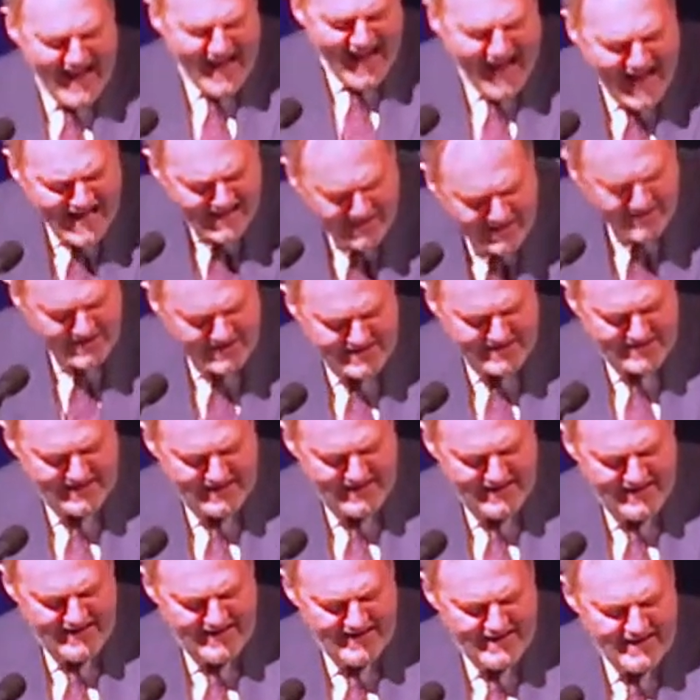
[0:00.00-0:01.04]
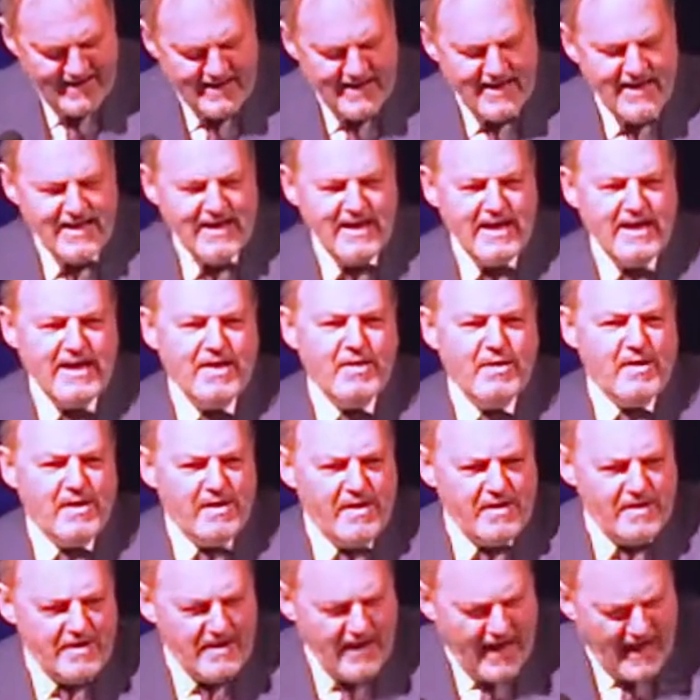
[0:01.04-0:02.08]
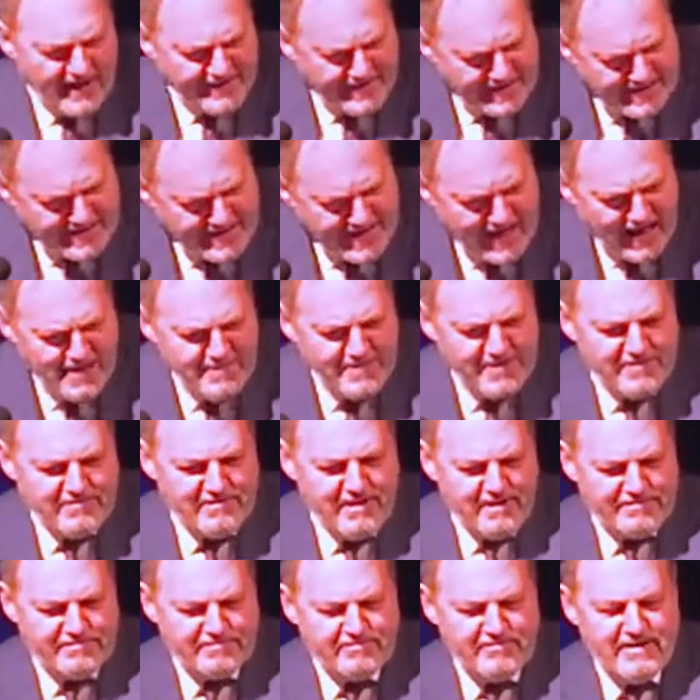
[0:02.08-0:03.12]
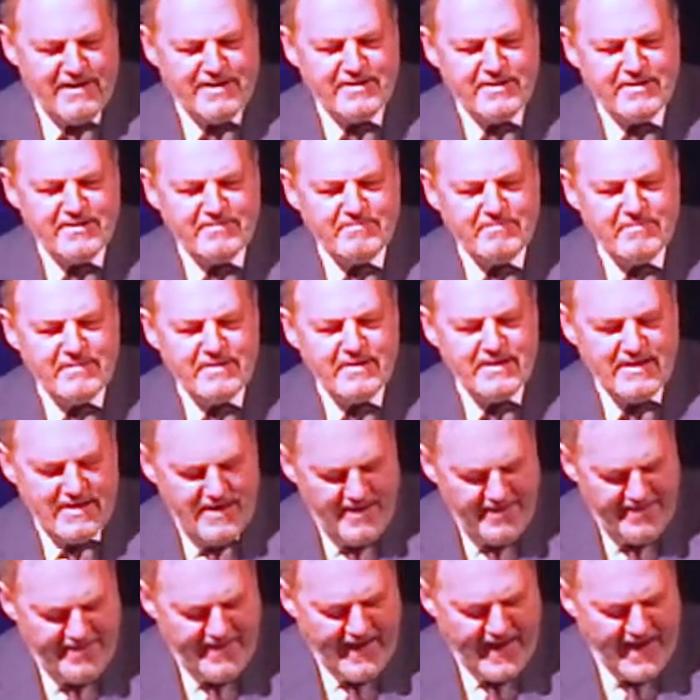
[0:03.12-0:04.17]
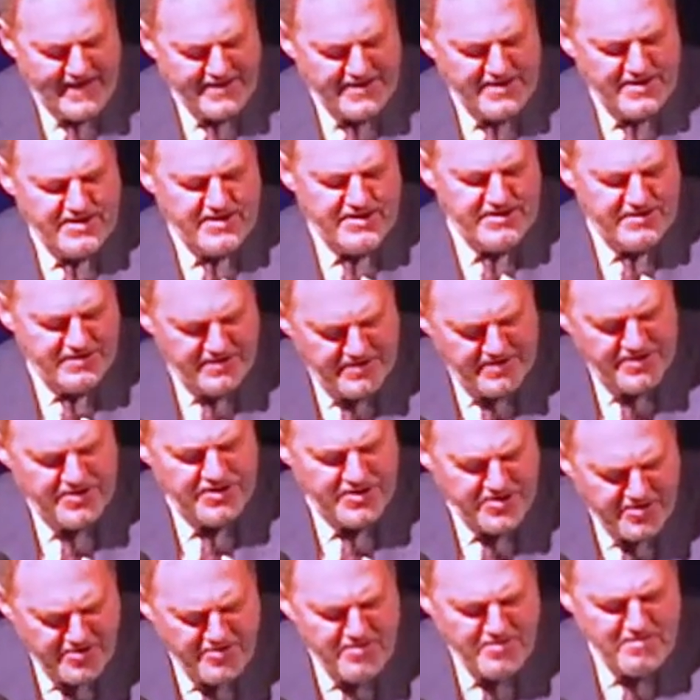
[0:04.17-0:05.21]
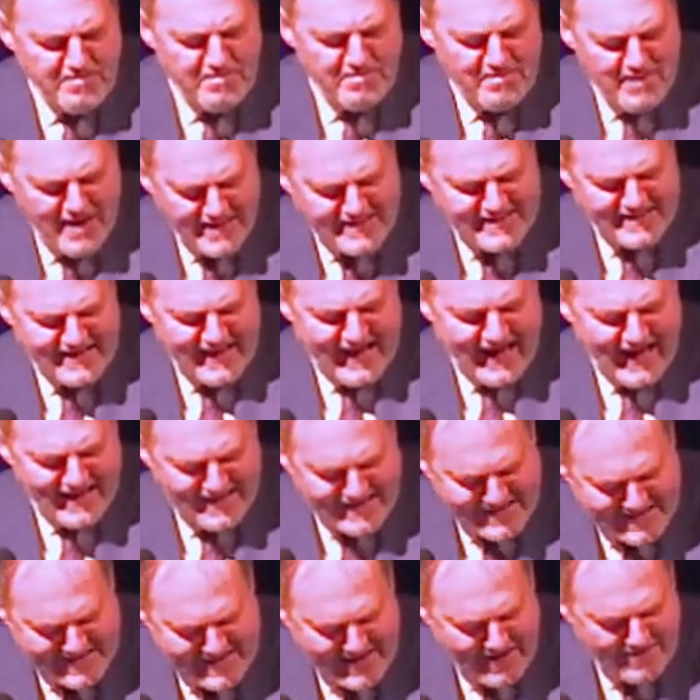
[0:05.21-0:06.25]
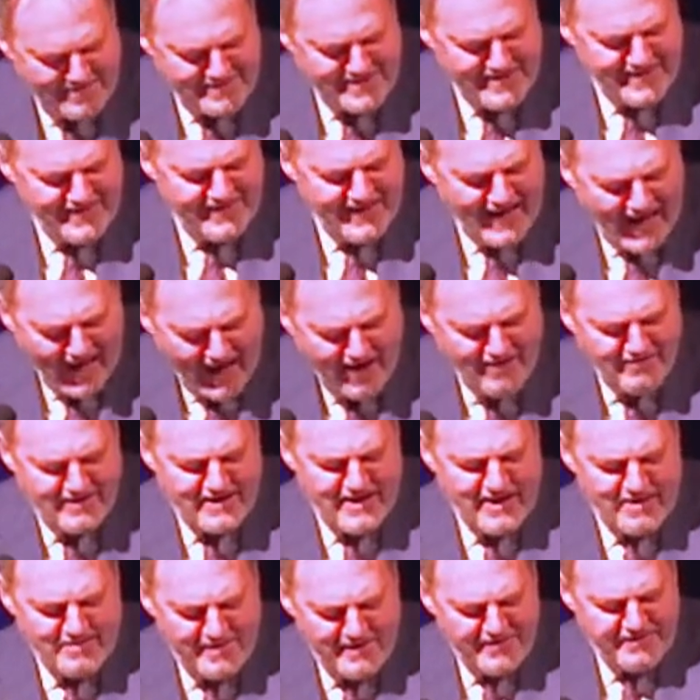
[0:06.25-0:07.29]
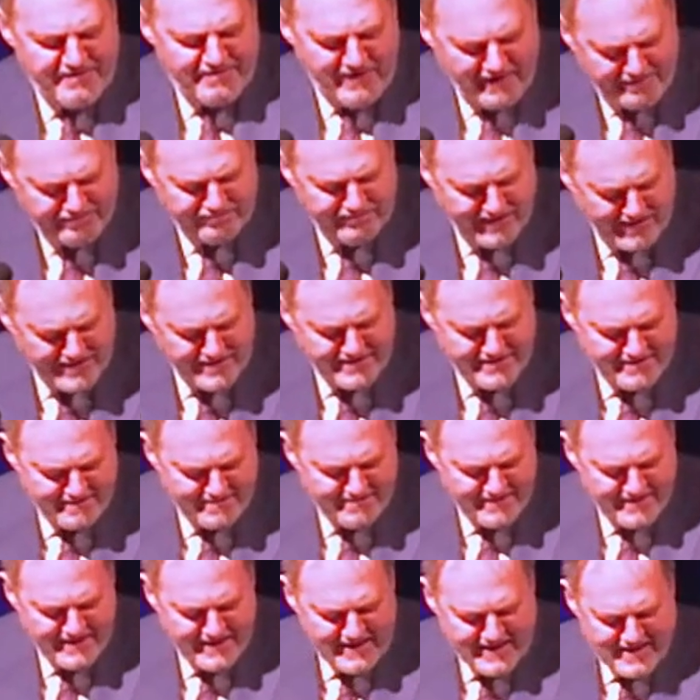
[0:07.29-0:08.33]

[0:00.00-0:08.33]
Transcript: endlessly at the time of the referendum that you must accept the outcome of the referendum.